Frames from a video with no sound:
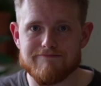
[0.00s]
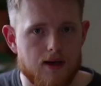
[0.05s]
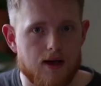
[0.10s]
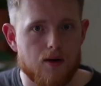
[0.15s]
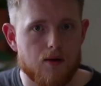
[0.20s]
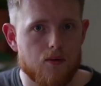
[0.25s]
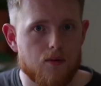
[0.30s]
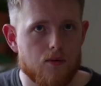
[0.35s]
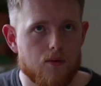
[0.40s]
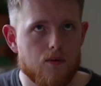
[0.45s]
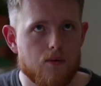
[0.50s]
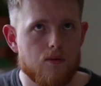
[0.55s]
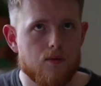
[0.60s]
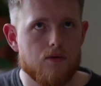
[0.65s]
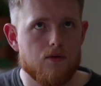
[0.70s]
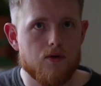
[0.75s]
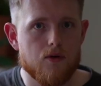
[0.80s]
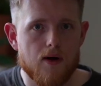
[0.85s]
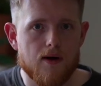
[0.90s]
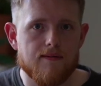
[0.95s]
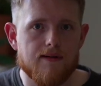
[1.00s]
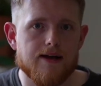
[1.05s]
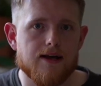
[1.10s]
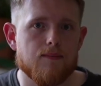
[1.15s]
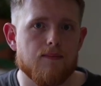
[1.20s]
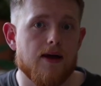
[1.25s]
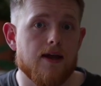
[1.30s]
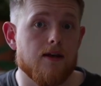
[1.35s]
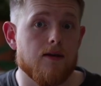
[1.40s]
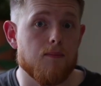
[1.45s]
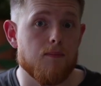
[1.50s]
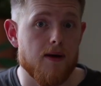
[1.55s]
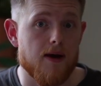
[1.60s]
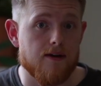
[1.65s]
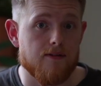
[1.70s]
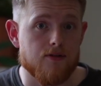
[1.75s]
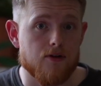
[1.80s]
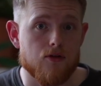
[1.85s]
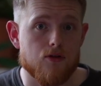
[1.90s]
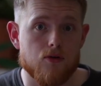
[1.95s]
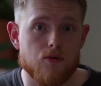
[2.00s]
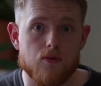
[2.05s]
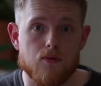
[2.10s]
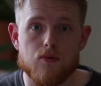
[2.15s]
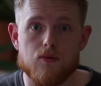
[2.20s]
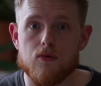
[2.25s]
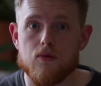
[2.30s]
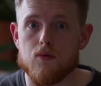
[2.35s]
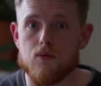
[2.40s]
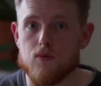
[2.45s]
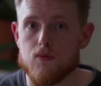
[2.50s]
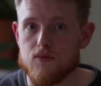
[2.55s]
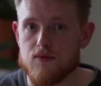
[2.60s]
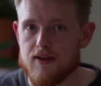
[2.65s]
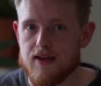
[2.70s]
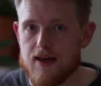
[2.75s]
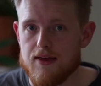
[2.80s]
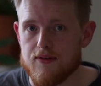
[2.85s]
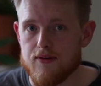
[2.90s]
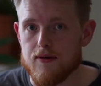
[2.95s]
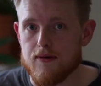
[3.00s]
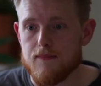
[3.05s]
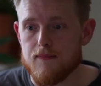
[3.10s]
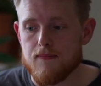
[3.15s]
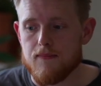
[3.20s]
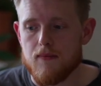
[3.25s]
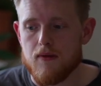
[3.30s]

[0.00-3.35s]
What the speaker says: Now, do I recommend barefoot shoes altogether?